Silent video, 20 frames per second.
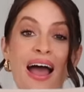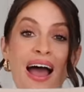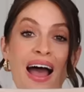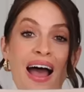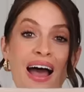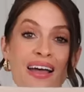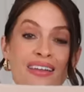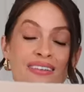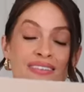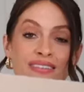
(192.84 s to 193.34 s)

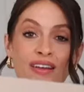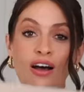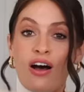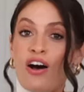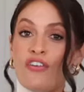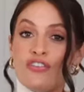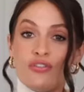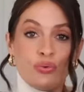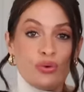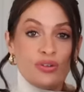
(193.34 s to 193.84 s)
And
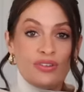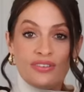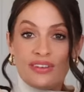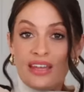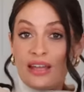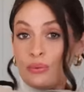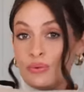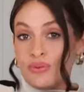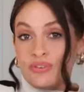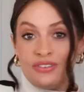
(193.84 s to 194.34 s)
afterwards
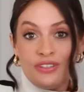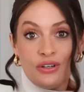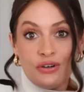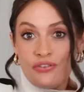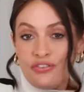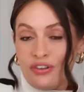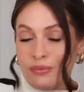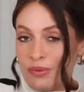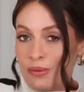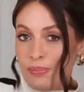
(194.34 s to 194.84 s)
it will still
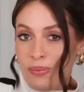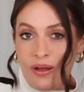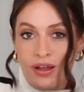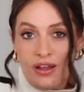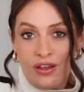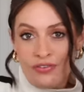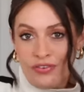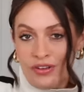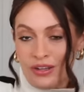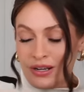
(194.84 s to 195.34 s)
fit me
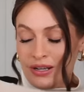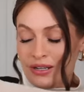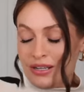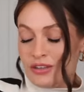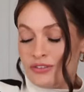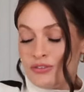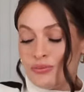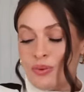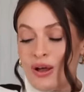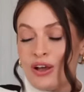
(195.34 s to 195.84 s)
perfectly
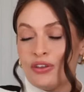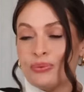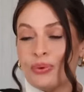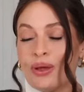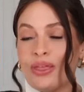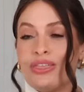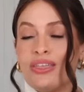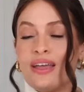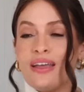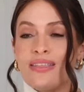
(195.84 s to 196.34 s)
as well. So
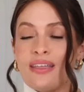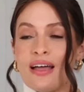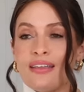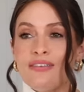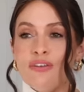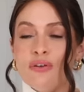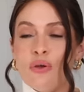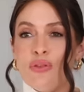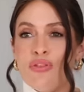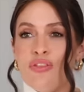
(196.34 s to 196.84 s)
I think
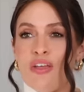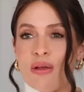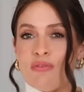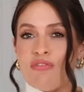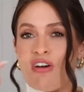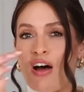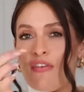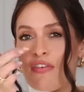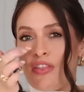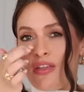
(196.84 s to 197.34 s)
that's a good thing,
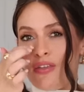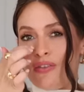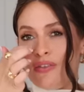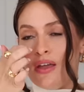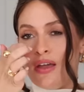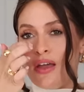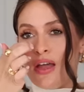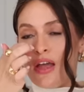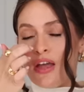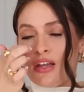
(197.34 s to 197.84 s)
rather
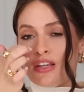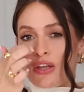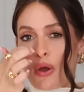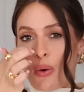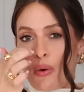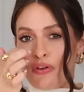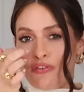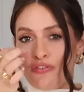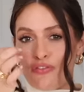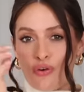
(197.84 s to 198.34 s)
than
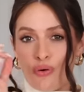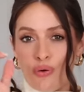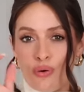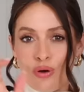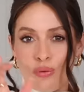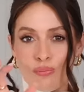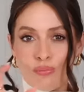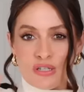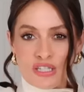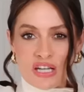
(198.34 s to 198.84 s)
going
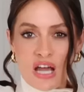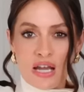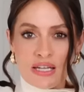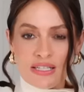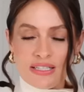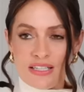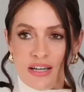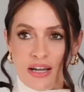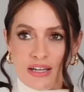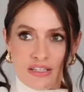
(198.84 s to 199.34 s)
for
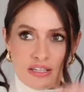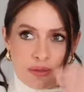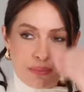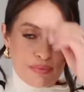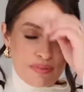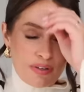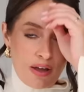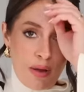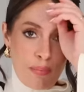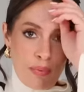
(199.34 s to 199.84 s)
maternity
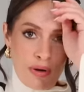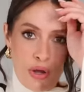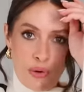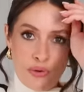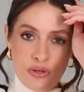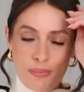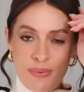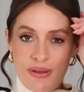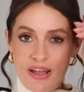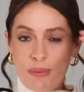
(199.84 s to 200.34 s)
items that I will
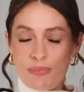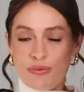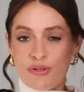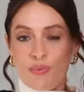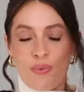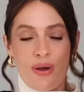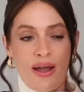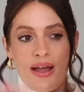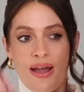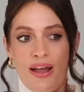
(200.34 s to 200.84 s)
only be able
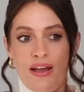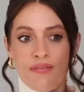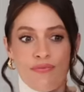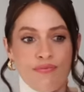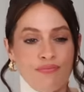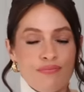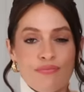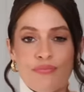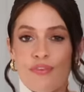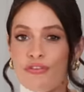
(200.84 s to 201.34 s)
to wear
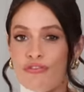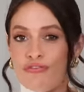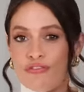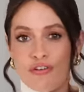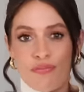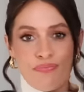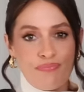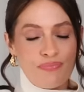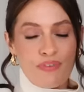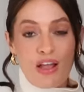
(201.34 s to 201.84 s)
for
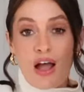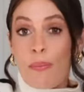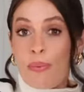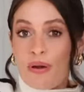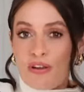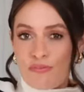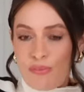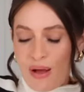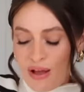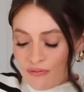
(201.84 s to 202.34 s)
a
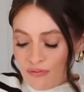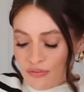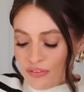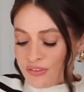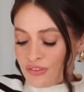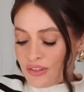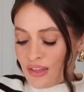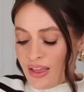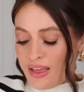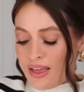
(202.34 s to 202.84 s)
couple of
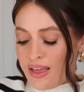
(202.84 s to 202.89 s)
months.